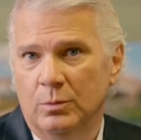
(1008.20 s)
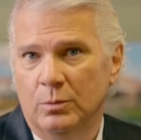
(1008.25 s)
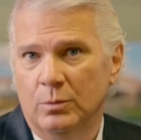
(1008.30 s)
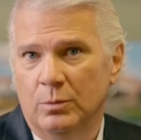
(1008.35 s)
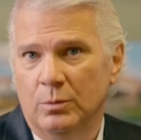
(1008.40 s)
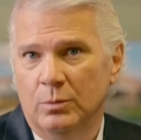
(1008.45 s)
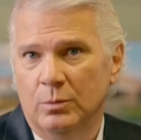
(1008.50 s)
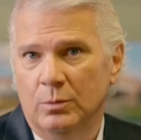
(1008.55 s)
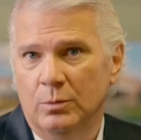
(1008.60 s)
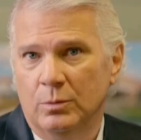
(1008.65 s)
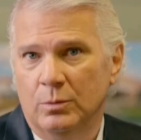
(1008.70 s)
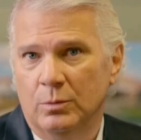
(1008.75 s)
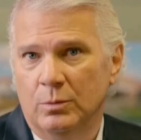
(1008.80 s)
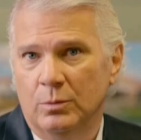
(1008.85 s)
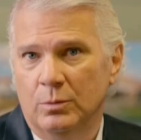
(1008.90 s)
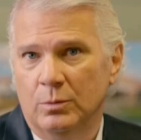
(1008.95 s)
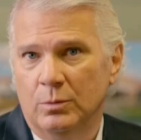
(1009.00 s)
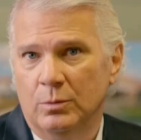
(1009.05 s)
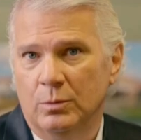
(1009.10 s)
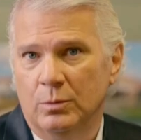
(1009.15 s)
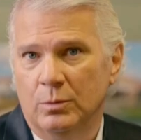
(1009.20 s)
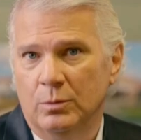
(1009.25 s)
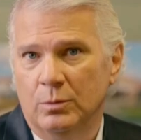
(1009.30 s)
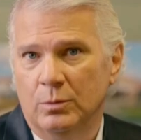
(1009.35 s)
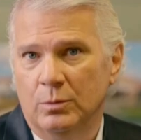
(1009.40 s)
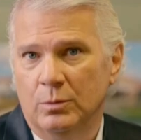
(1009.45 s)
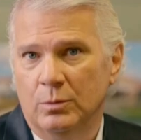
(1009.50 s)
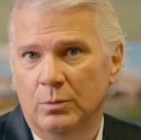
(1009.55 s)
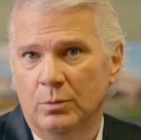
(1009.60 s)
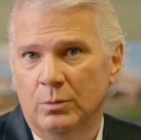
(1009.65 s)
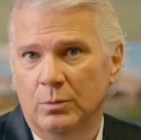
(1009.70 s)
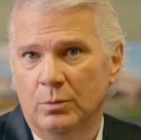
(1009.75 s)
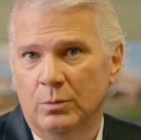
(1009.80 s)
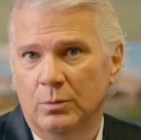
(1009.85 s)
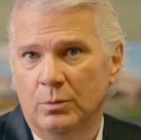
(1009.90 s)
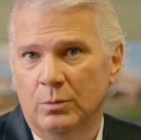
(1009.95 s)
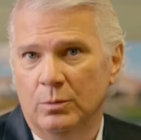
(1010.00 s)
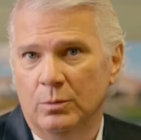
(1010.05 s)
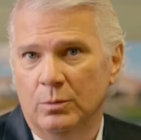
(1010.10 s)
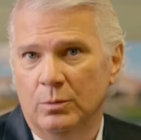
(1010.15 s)

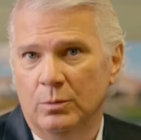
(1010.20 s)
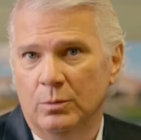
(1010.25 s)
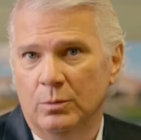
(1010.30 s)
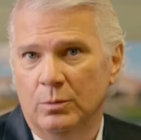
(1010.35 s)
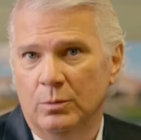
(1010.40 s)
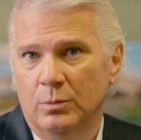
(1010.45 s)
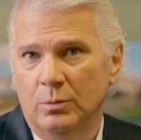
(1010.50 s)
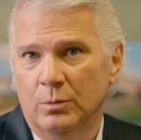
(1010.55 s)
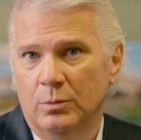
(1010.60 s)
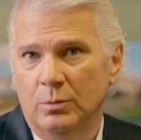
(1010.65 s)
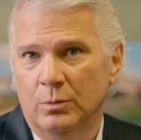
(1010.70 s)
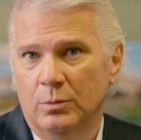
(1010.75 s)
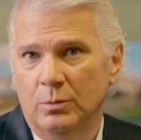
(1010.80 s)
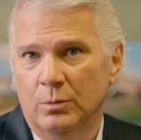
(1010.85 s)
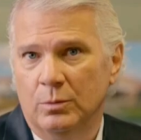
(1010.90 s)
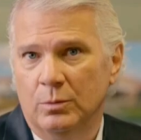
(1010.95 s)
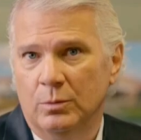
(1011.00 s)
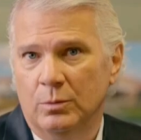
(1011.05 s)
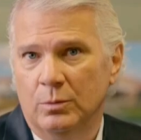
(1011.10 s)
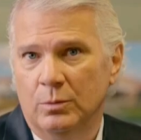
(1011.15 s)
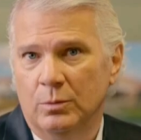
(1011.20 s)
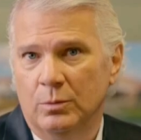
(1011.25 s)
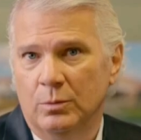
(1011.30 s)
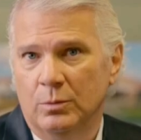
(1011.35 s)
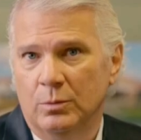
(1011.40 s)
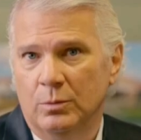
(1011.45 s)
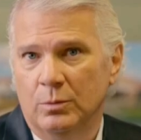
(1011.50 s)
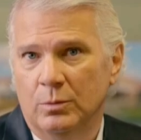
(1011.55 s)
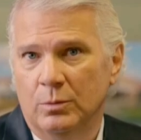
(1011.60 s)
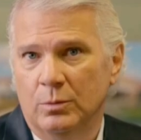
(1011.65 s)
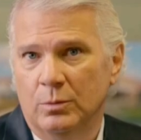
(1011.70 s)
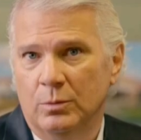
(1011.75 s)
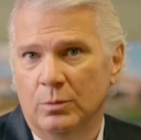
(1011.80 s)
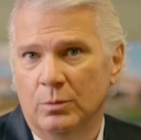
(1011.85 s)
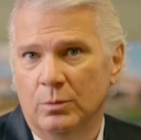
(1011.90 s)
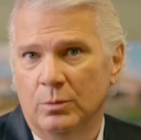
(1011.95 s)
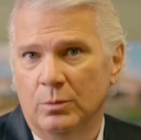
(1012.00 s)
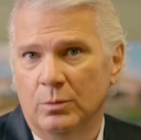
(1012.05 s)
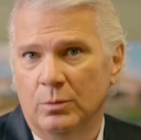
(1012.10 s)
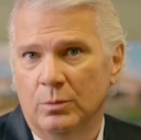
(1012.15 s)

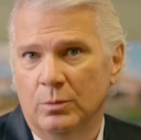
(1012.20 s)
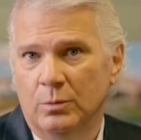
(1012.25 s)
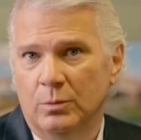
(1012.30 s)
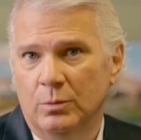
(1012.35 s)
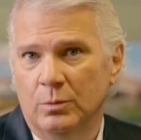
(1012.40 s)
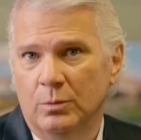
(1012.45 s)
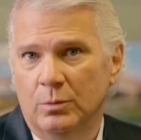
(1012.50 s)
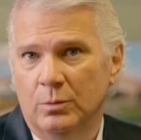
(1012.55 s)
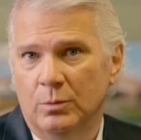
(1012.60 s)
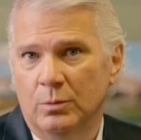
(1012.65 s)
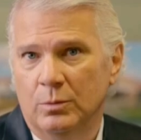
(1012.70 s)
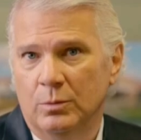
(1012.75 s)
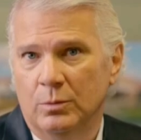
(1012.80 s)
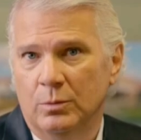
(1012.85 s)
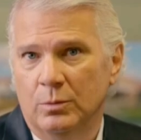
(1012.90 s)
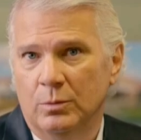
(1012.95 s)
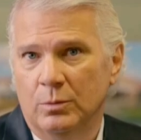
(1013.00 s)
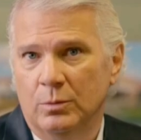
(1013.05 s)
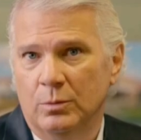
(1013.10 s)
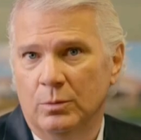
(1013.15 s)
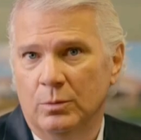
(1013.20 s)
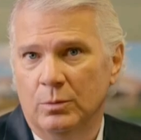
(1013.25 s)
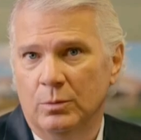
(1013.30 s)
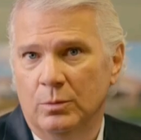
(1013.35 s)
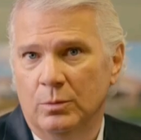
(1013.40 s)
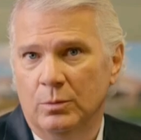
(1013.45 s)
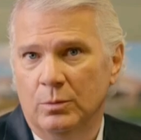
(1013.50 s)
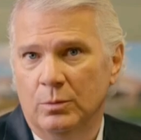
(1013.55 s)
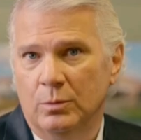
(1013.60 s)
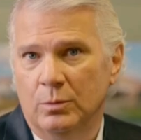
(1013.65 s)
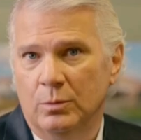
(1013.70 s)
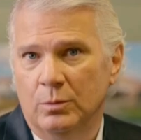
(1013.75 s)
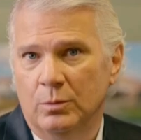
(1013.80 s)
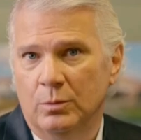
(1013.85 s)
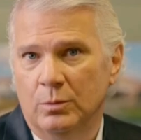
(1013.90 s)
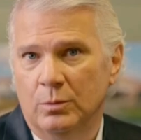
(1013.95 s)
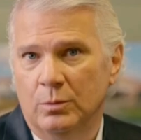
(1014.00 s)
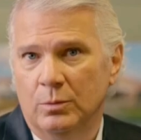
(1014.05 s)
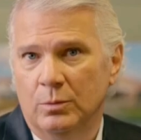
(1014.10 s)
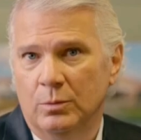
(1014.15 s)

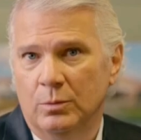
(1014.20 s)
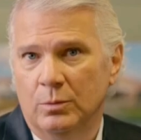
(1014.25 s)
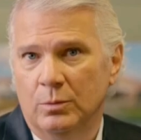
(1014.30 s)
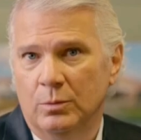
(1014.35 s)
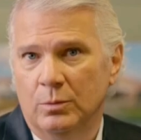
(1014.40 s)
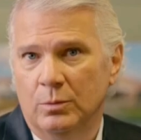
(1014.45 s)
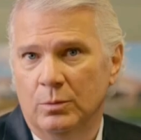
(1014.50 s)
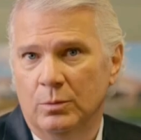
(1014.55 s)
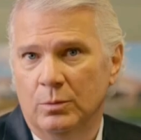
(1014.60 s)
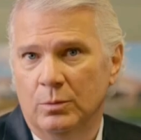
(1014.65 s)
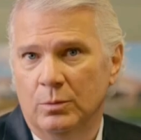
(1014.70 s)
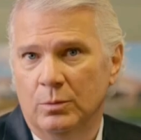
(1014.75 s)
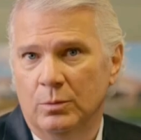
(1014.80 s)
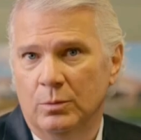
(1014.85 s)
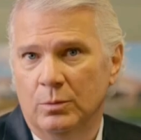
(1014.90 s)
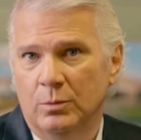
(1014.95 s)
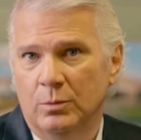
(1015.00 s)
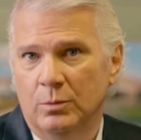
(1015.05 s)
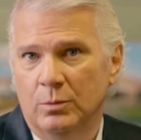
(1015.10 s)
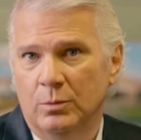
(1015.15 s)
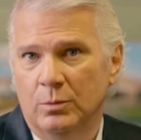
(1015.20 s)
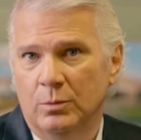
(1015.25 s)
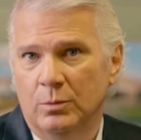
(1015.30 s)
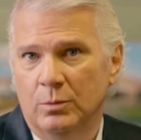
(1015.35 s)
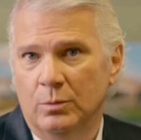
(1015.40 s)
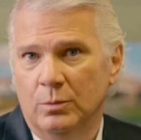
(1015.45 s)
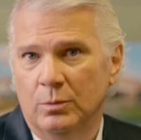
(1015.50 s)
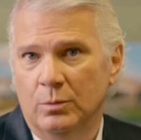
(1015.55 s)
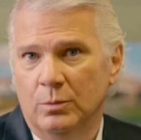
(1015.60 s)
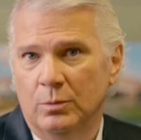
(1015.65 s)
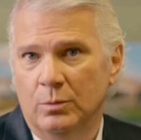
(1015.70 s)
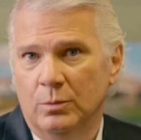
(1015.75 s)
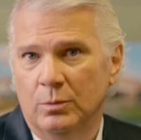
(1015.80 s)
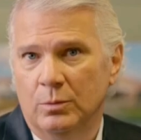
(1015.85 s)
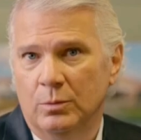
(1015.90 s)
(silent)